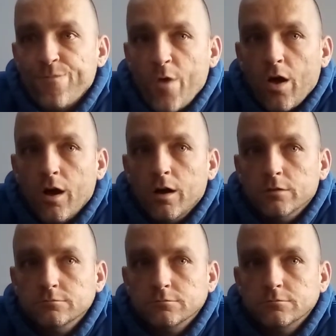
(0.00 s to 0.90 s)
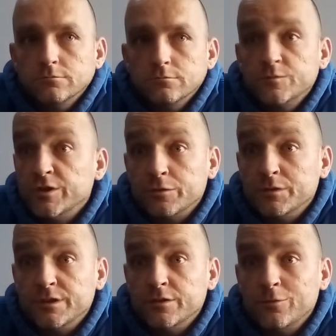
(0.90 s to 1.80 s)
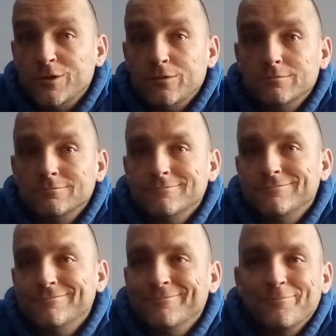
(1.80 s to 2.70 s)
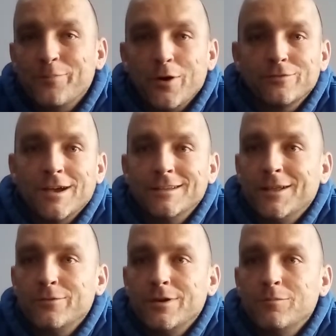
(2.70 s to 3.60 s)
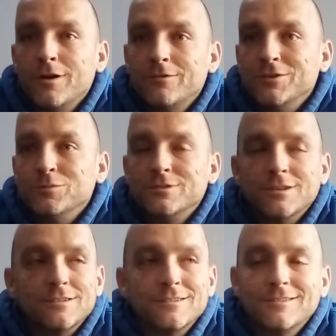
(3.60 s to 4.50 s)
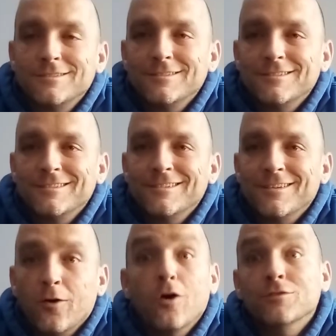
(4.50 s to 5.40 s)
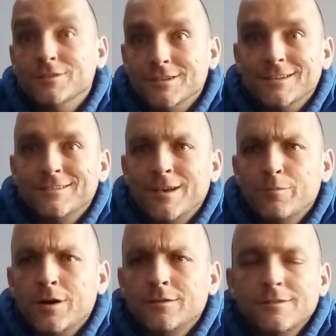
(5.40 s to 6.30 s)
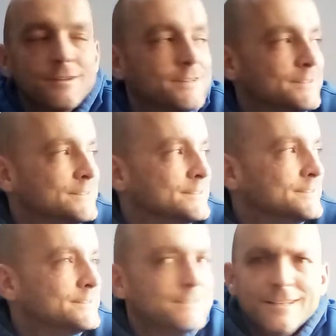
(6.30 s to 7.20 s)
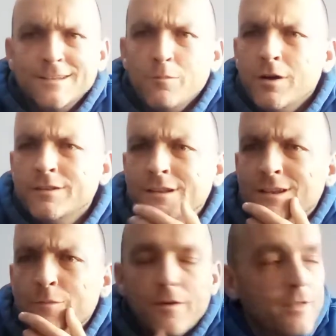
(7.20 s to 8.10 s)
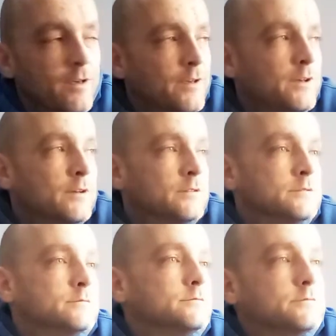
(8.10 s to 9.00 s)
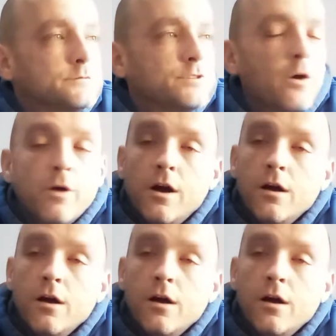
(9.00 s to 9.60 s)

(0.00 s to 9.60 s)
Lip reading: door. Christmases as well. Birthday in November, Christmas is obviously December. December? Is it December? So,